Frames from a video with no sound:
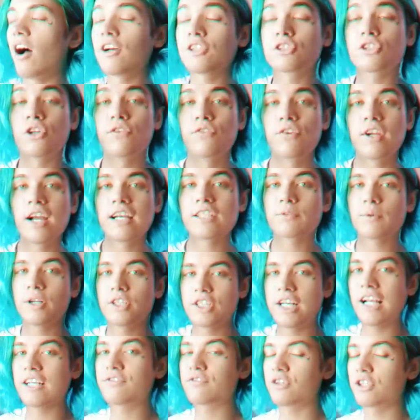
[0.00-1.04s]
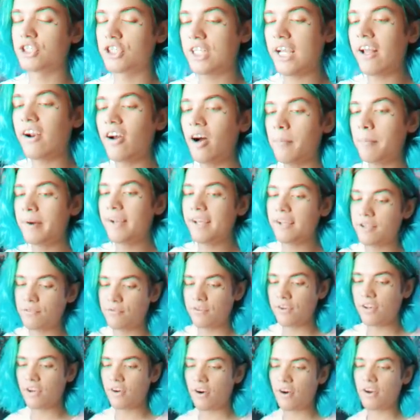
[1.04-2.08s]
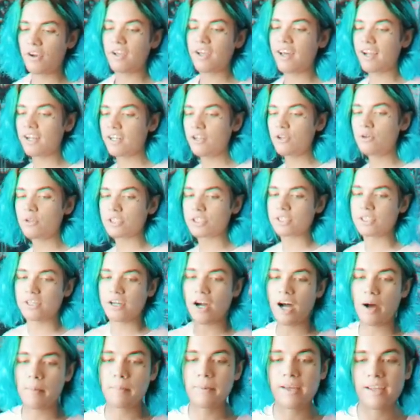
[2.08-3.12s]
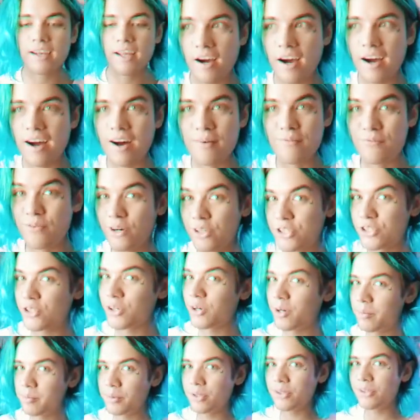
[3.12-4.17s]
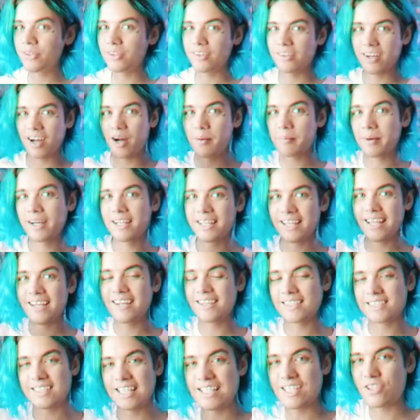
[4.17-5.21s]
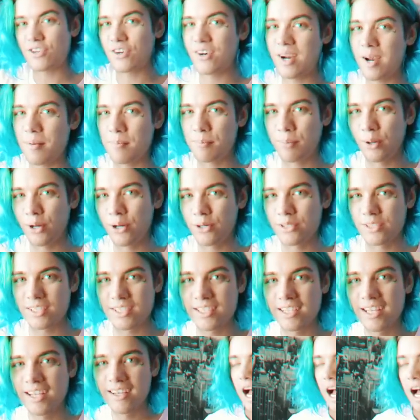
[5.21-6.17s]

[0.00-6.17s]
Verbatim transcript: Also, if you guys want a chance for a shout out on my next video, all you got to do is comment uh, Virtual Moon on my latest Instagram post.